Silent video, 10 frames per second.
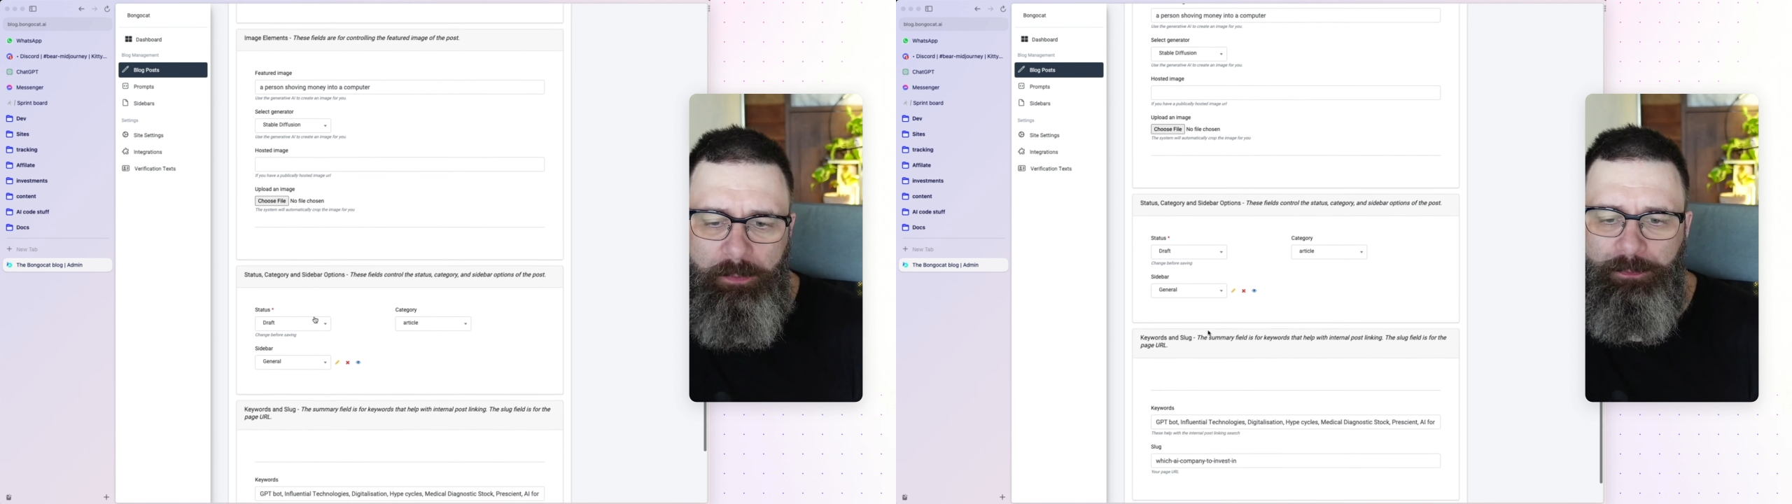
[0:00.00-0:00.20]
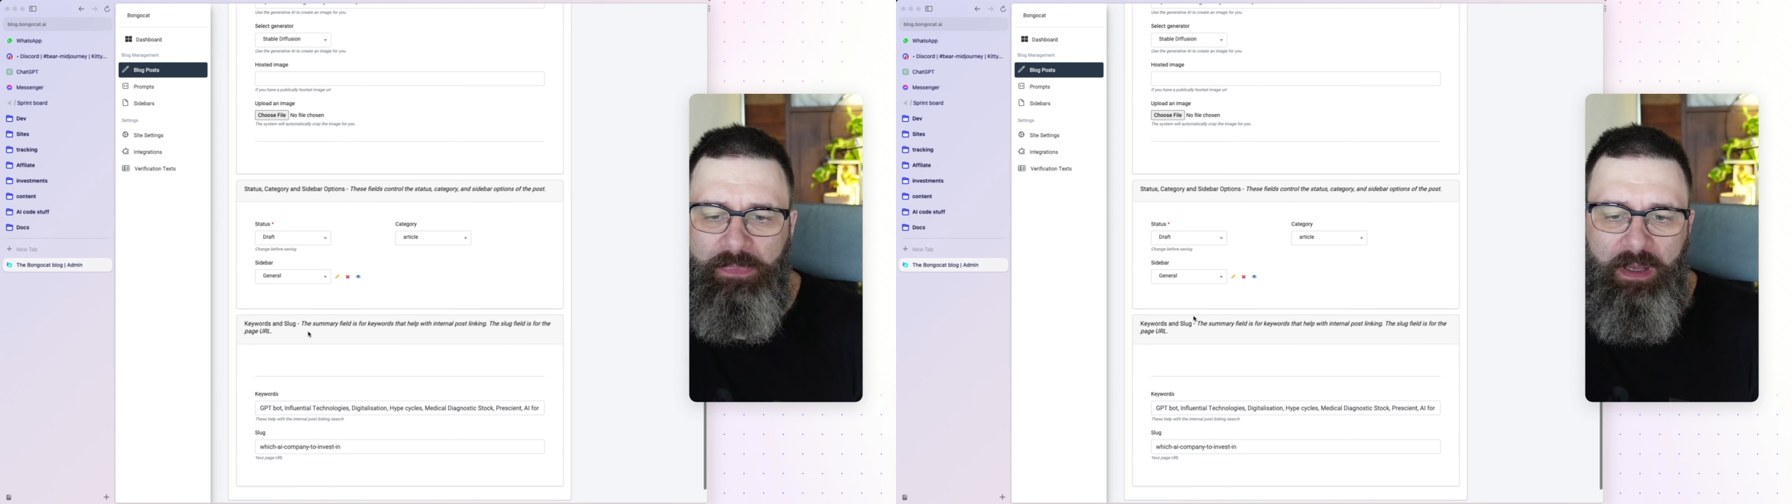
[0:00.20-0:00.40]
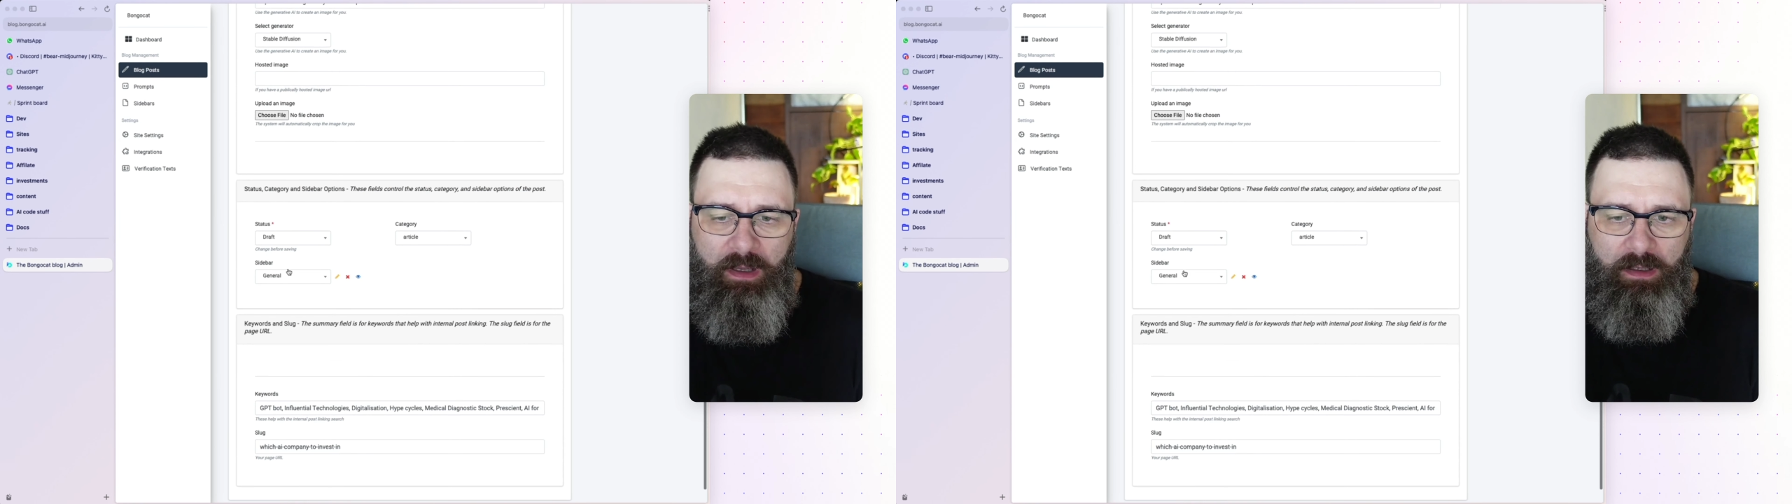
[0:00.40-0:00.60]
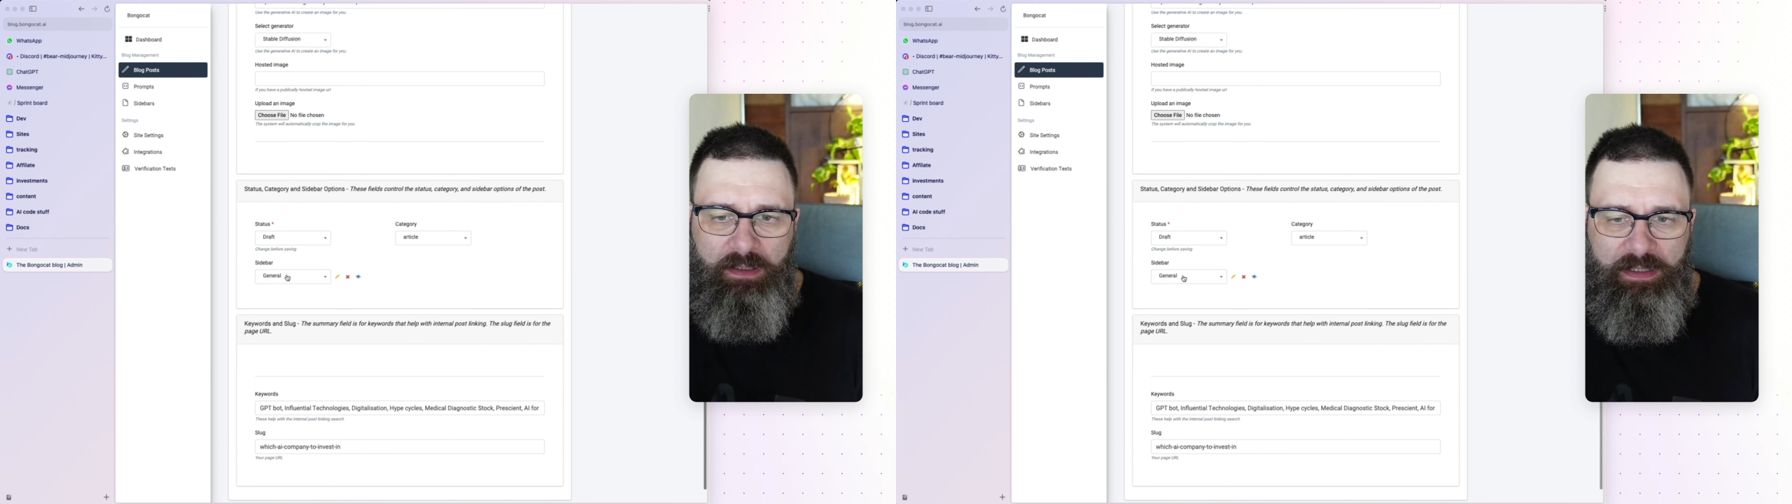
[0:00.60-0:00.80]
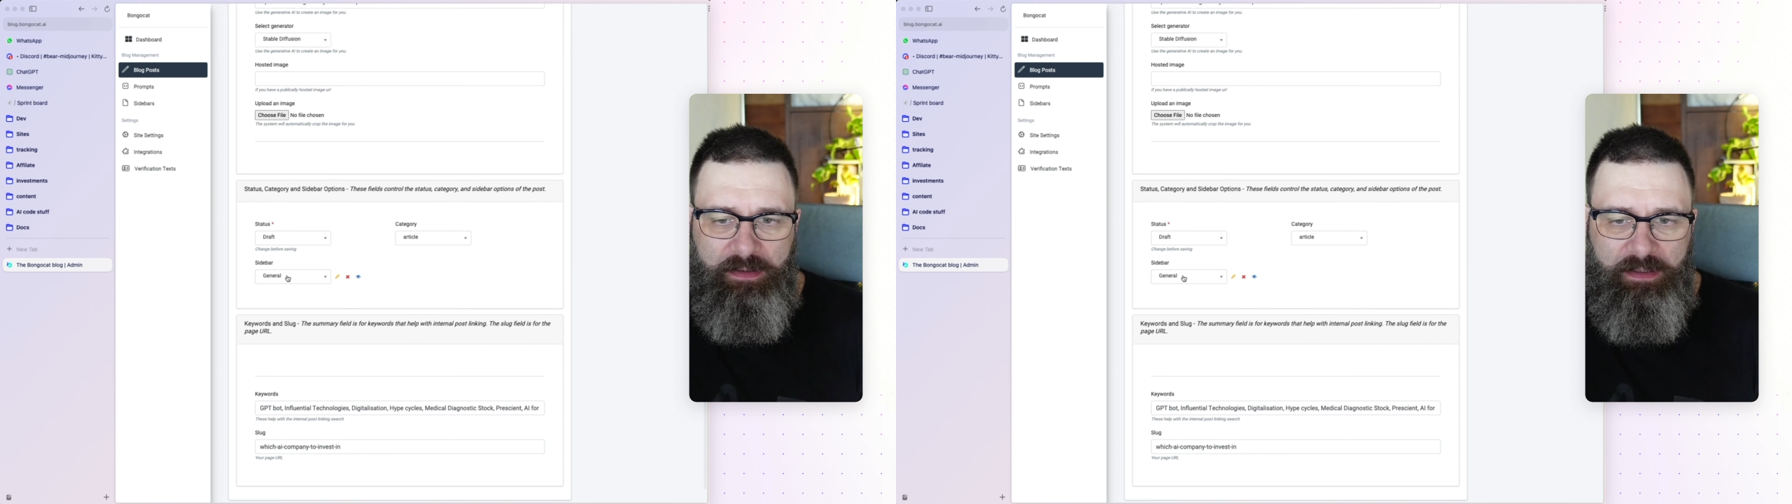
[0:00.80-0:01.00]
I'm going
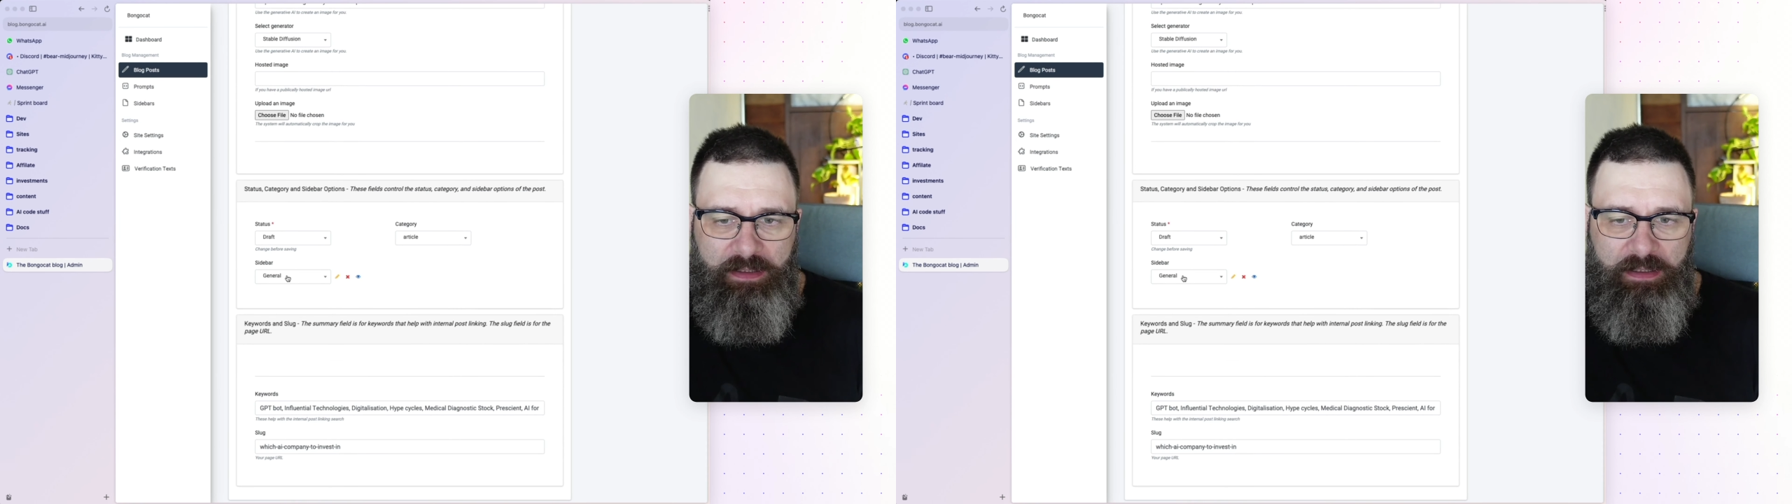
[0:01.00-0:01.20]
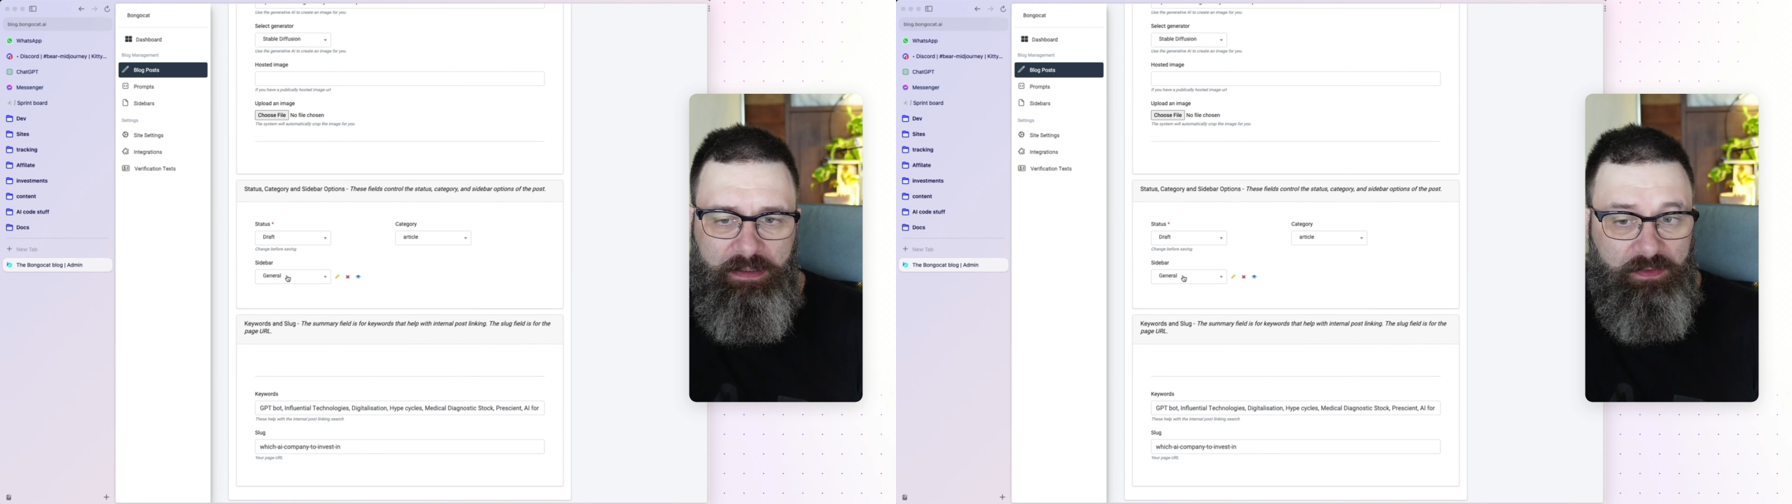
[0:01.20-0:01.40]
to hit the